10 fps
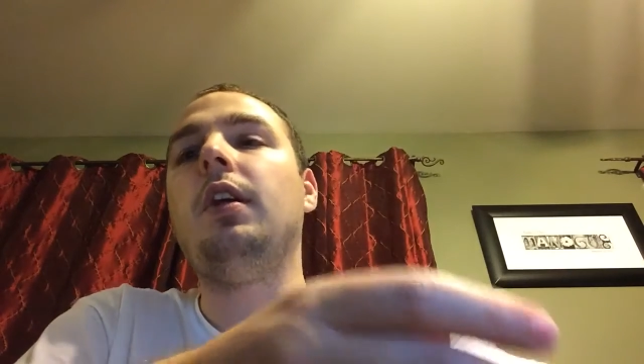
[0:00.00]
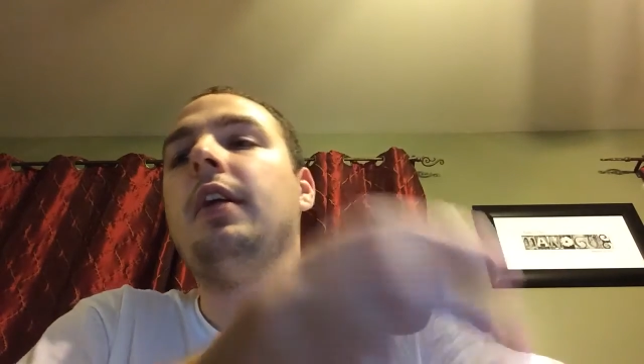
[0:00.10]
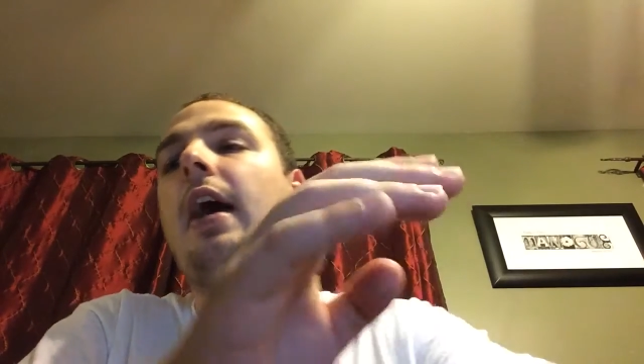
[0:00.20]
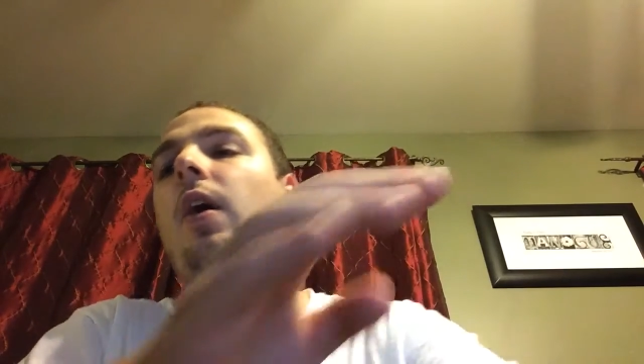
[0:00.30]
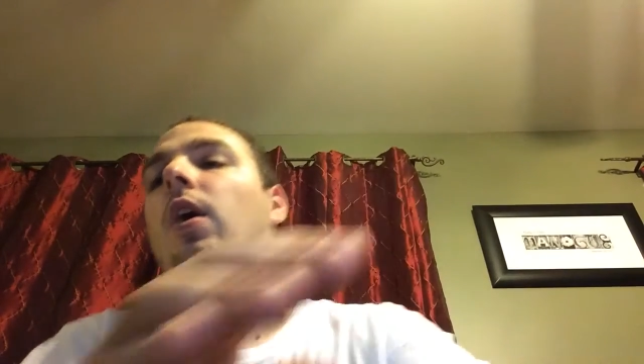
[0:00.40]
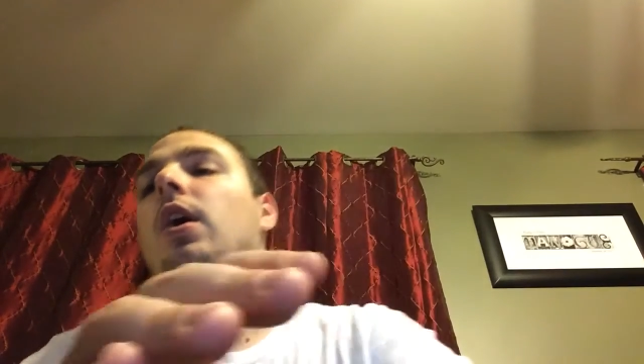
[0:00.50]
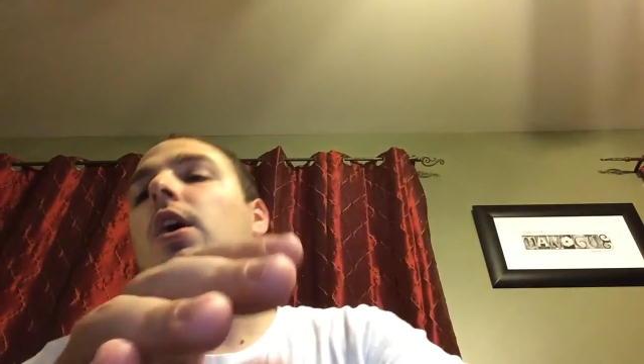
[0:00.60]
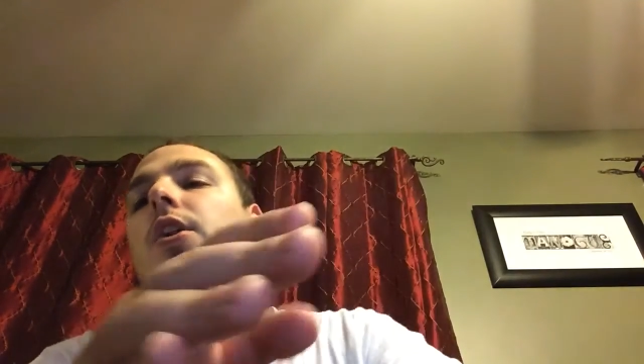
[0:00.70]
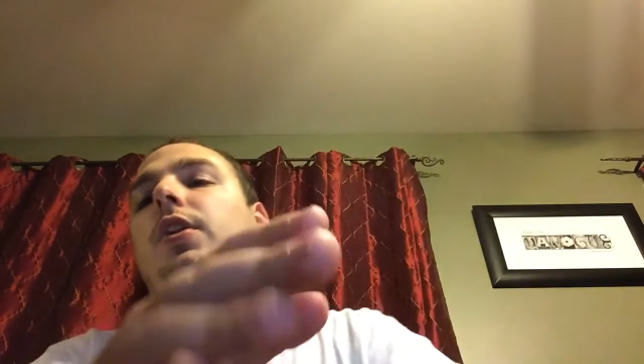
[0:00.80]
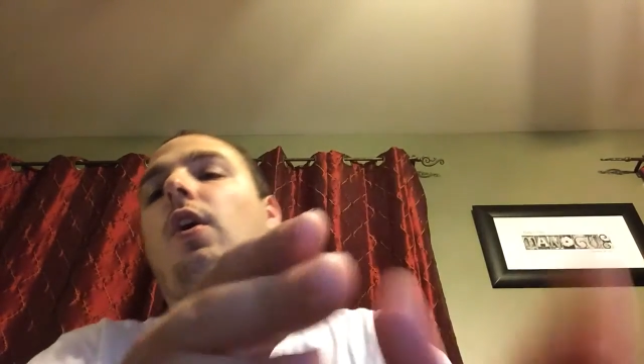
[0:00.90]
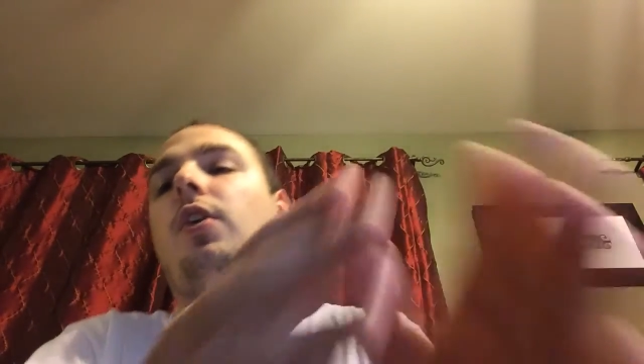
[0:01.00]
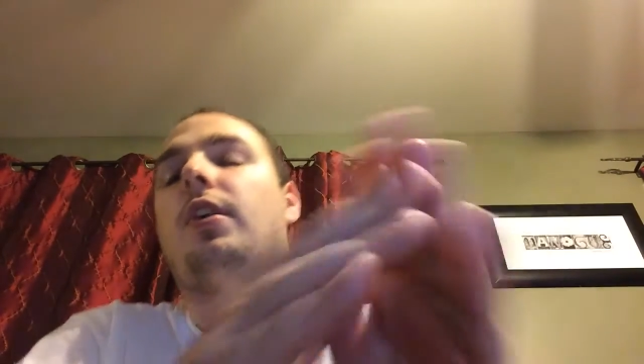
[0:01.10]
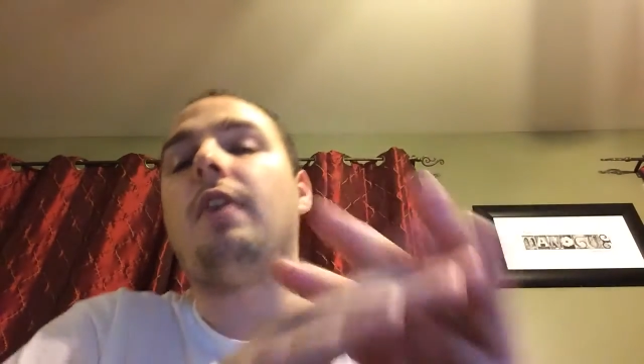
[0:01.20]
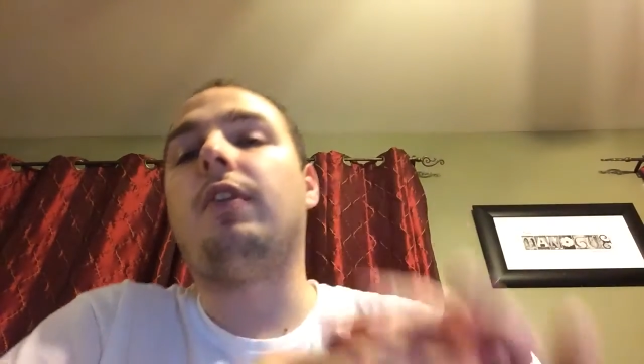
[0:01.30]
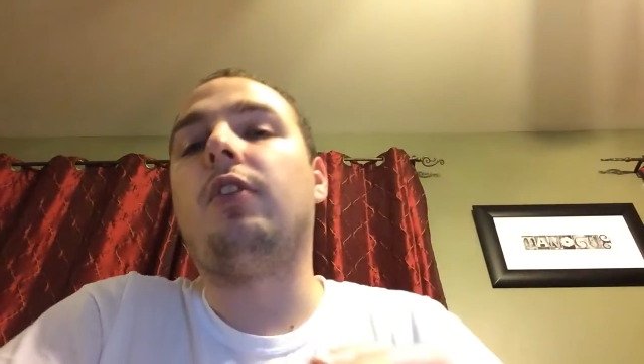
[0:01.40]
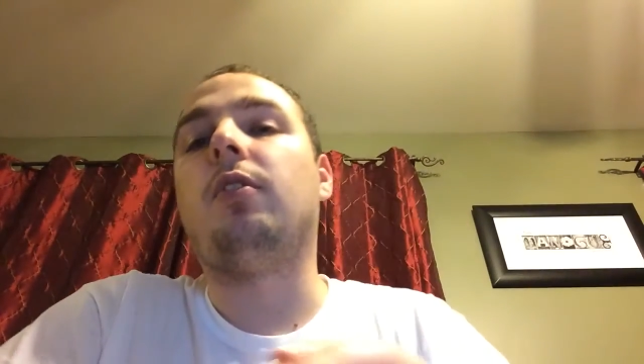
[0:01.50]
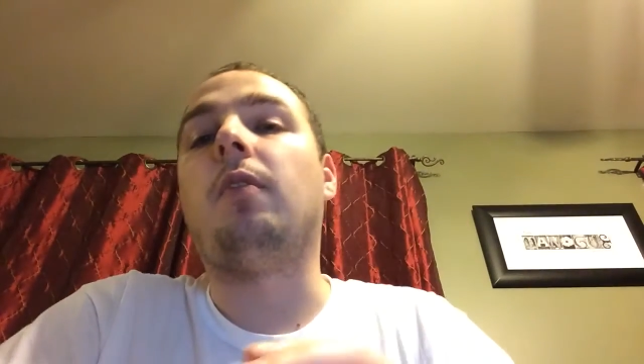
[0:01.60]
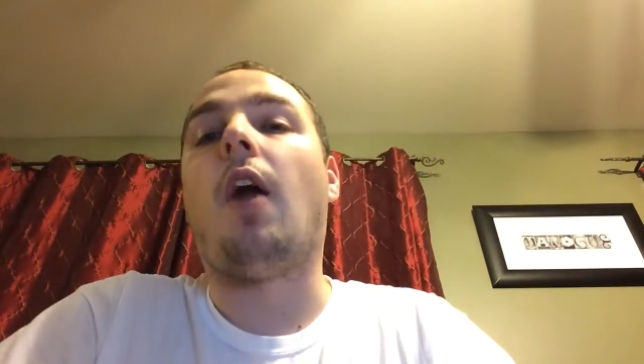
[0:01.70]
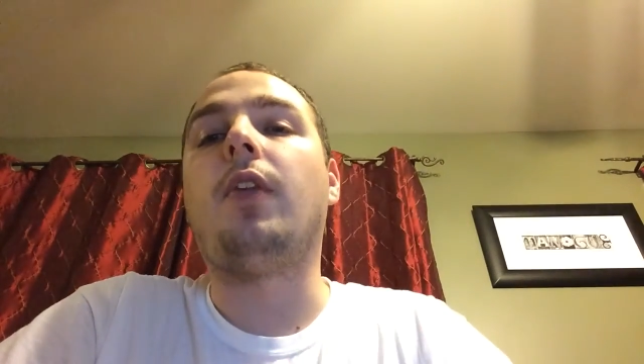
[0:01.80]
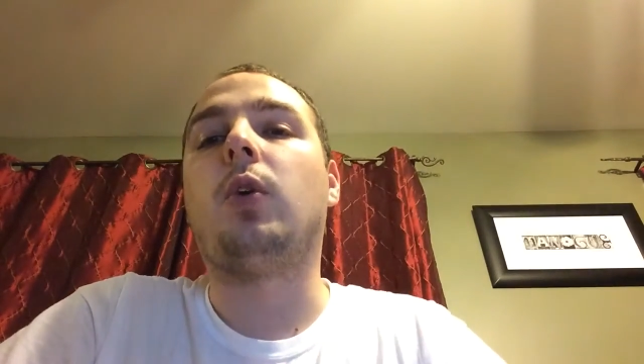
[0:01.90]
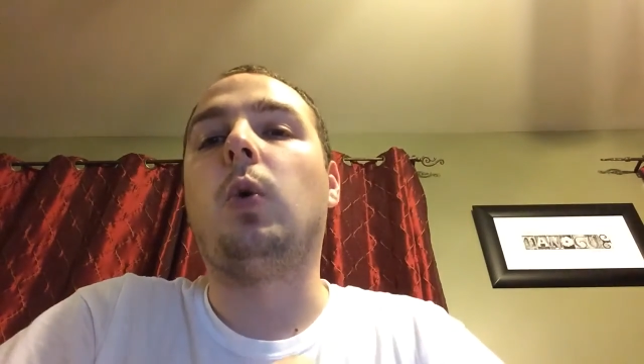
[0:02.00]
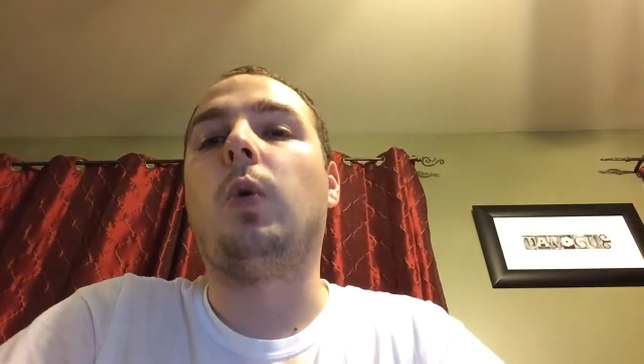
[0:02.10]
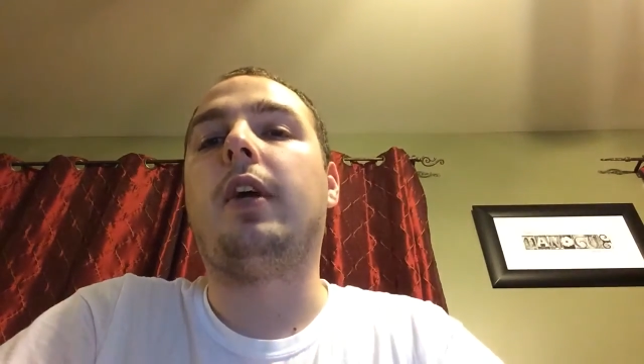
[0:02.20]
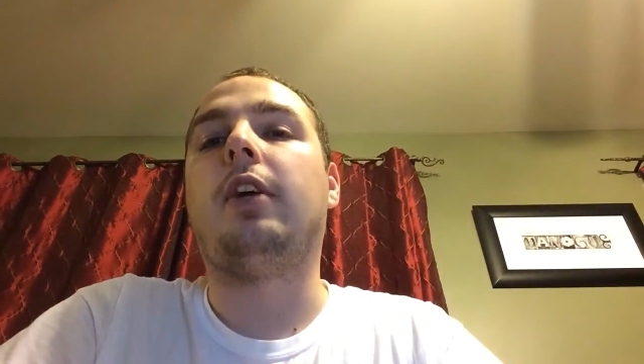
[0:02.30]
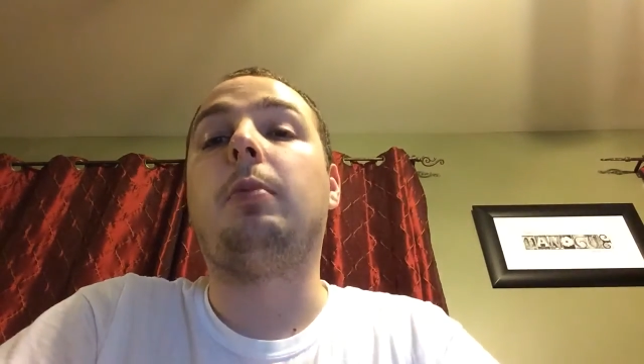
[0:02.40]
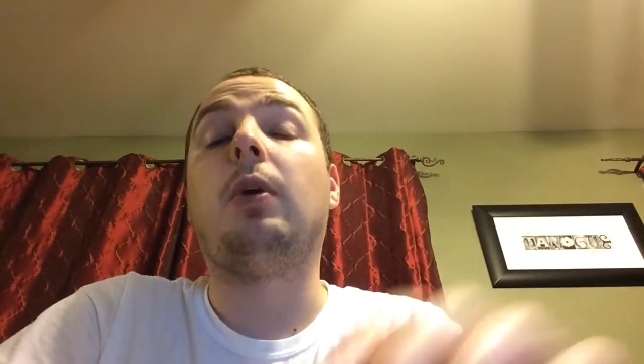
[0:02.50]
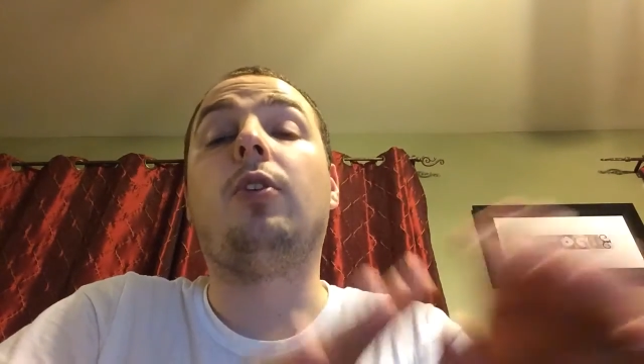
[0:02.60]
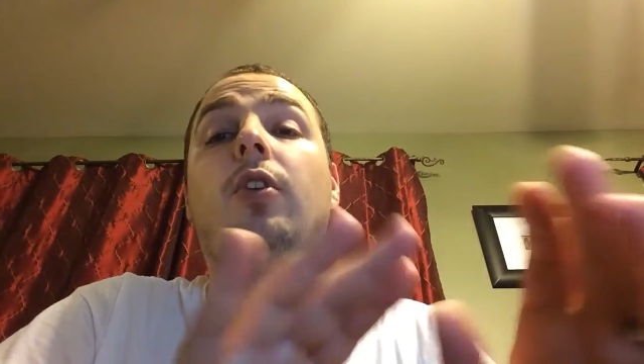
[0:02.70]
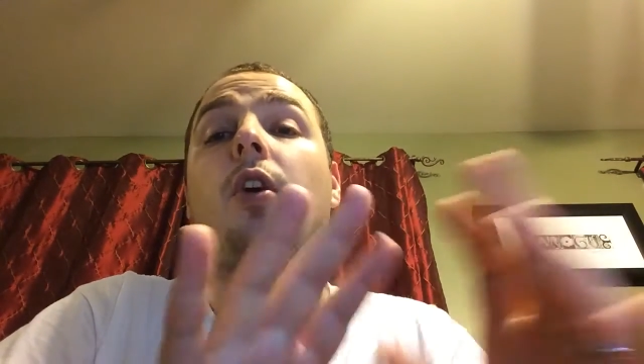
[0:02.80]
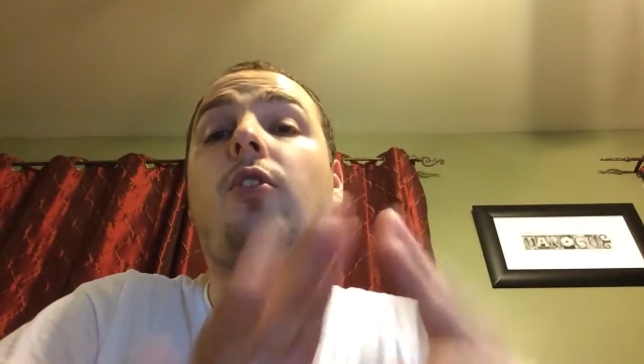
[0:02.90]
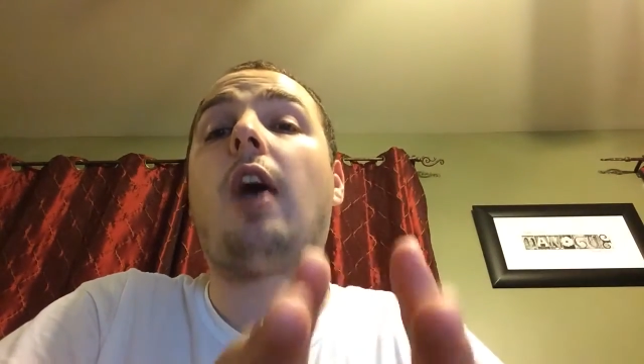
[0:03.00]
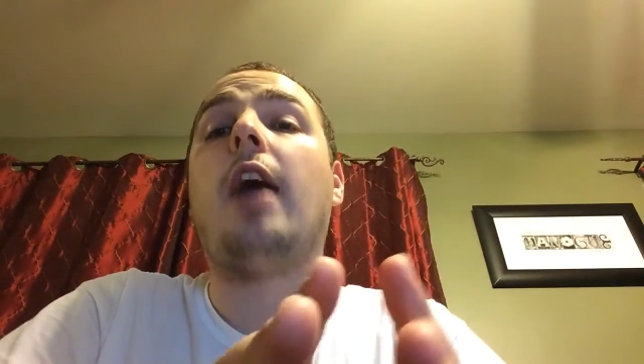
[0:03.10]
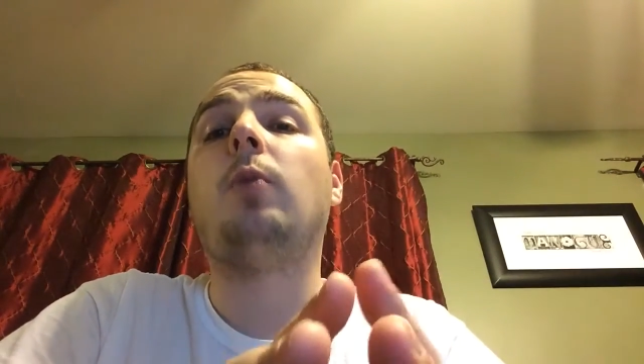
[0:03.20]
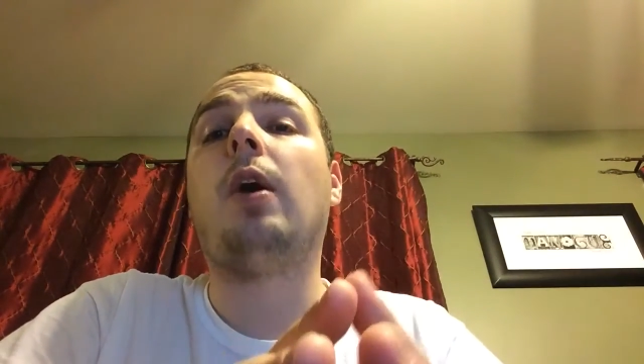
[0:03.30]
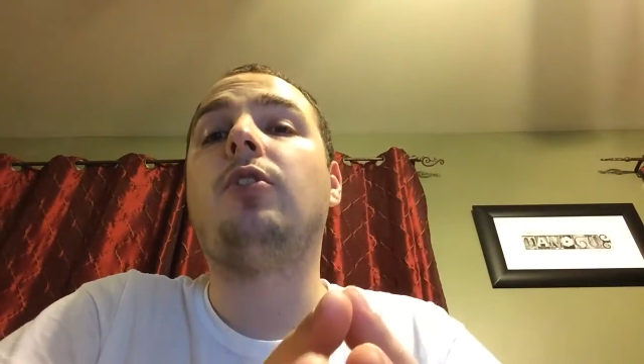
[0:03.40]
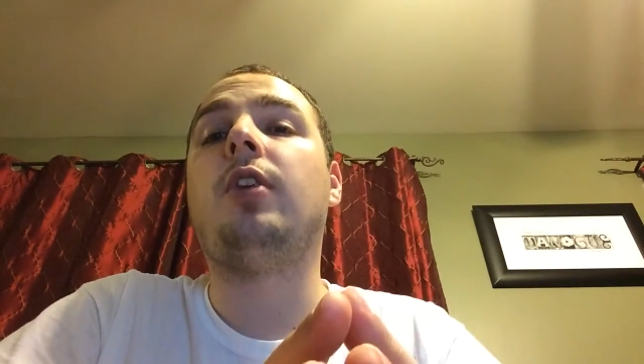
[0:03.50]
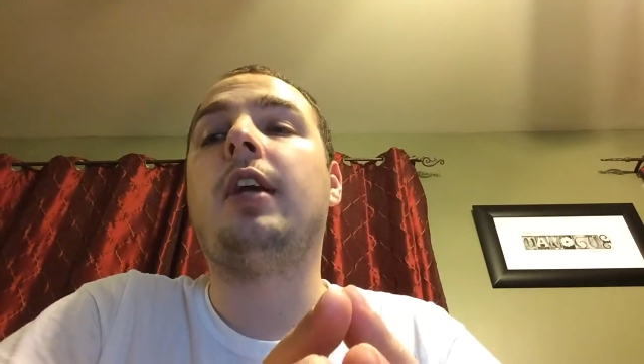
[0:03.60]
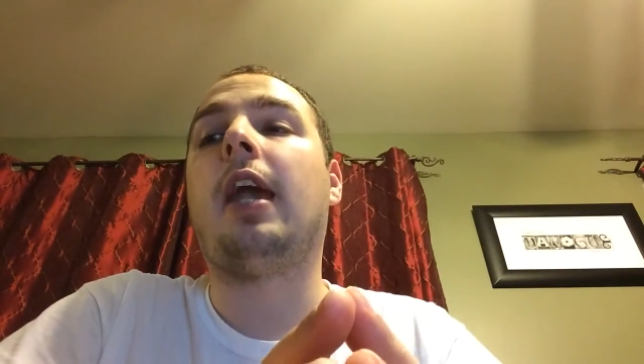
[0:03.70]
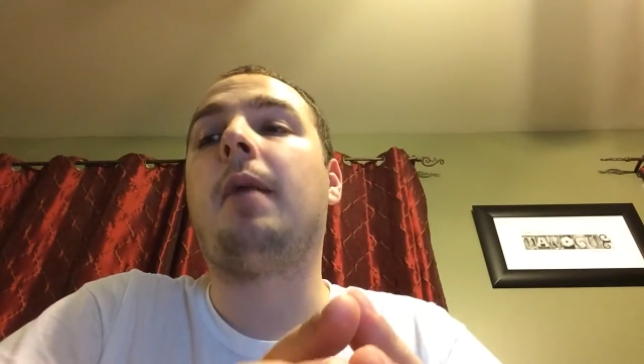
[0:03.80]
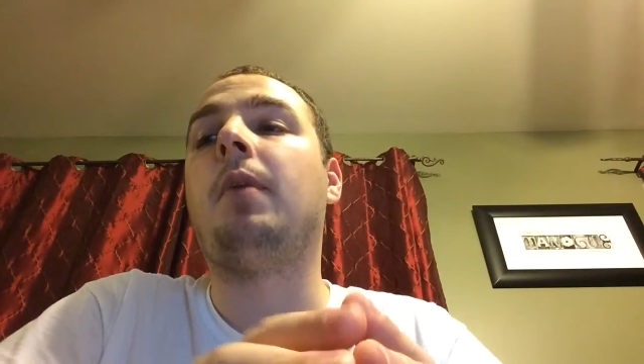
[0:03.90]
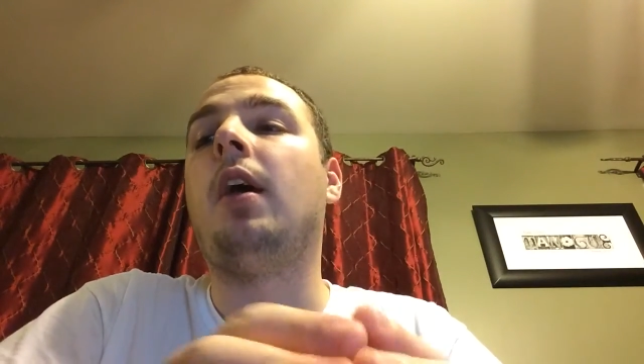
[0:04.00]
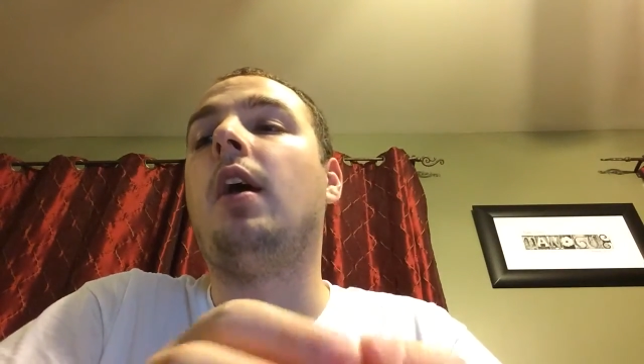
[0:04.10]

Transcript: Now, there are definitely some other cool things because there are side quests in the game